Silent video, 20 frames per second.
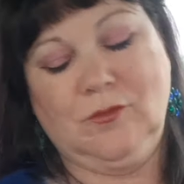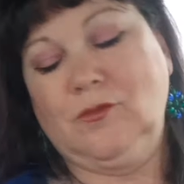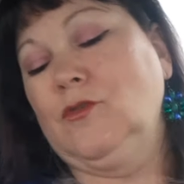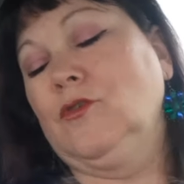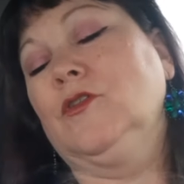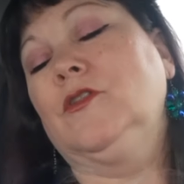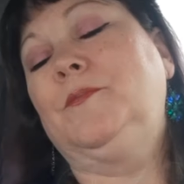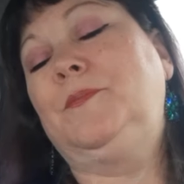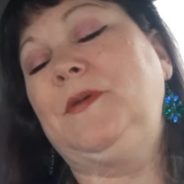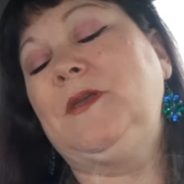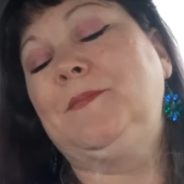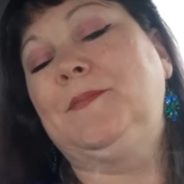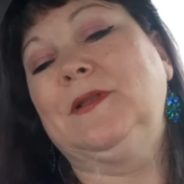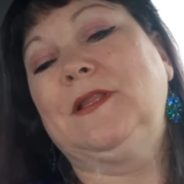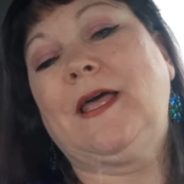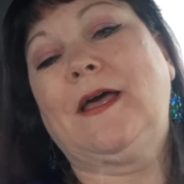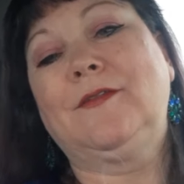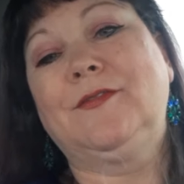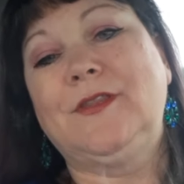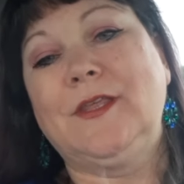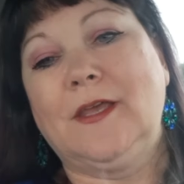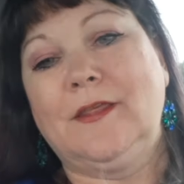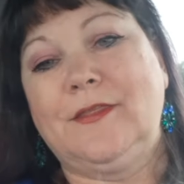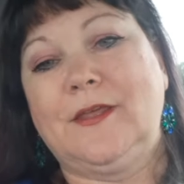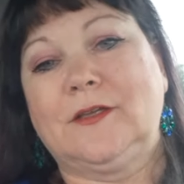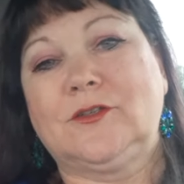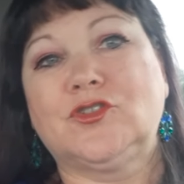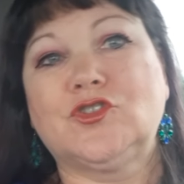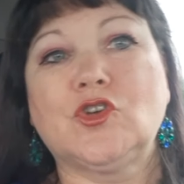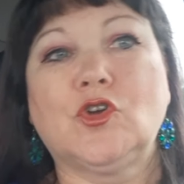all the people out there
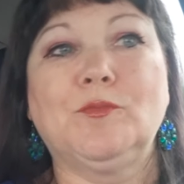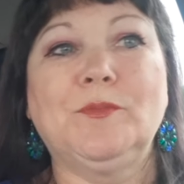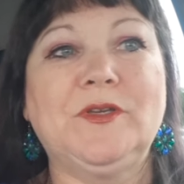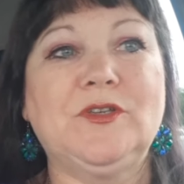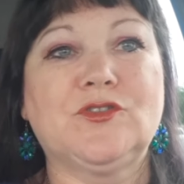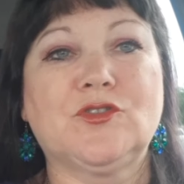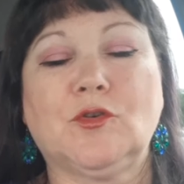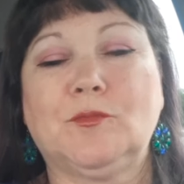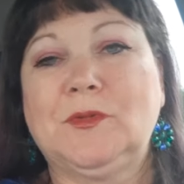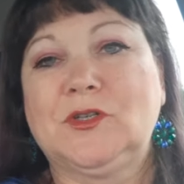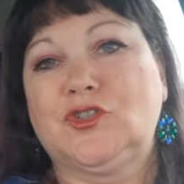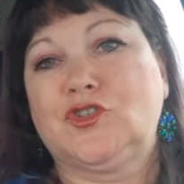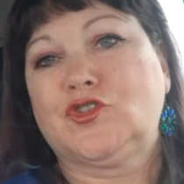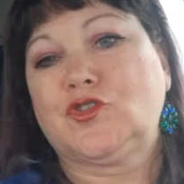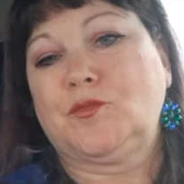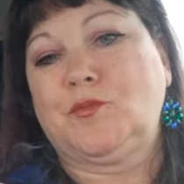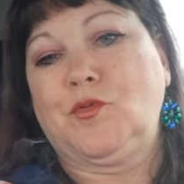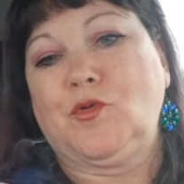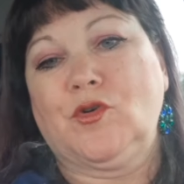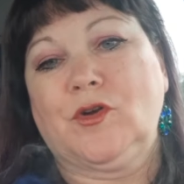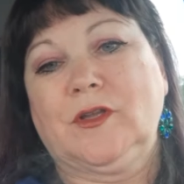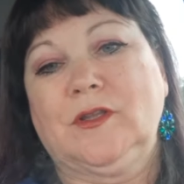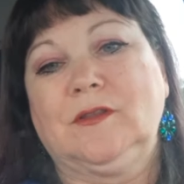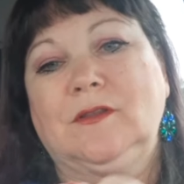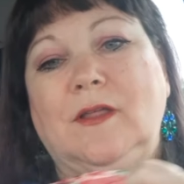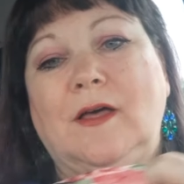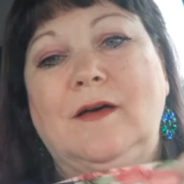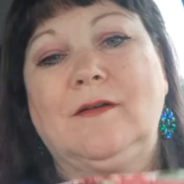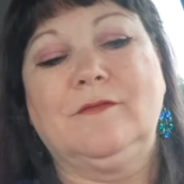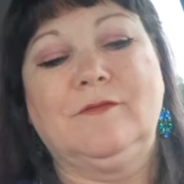that show me so much support and
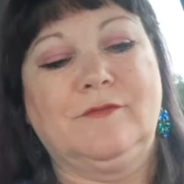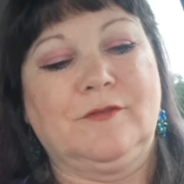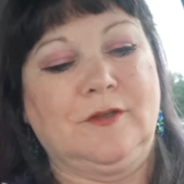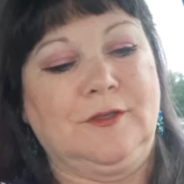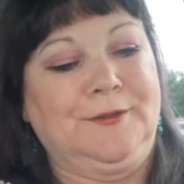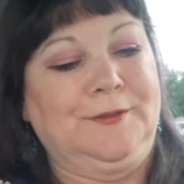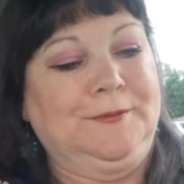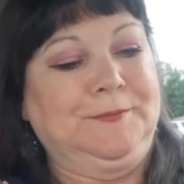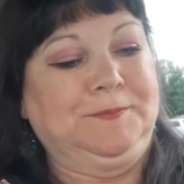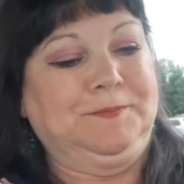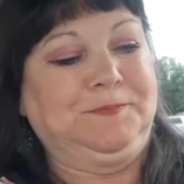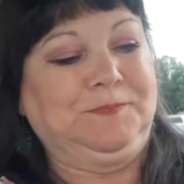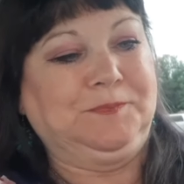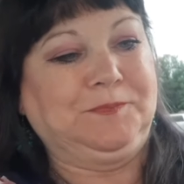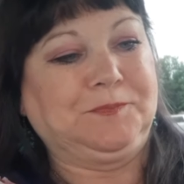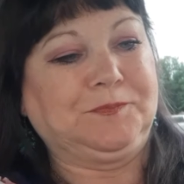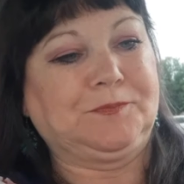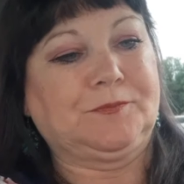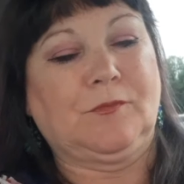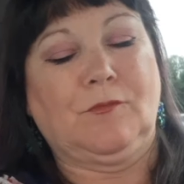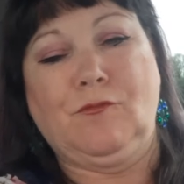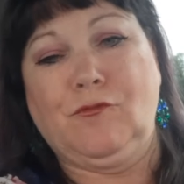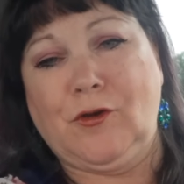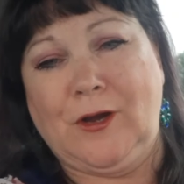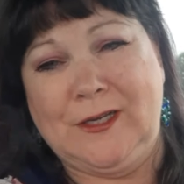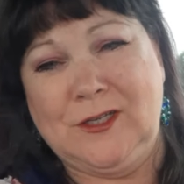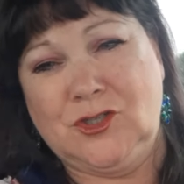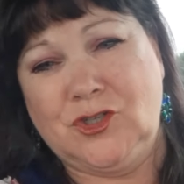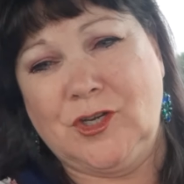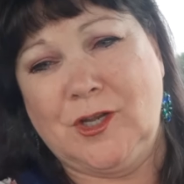love and
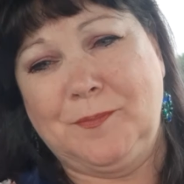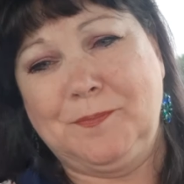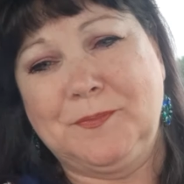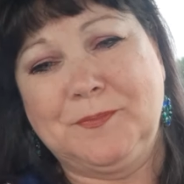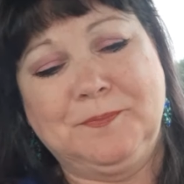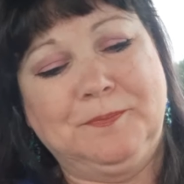friendship.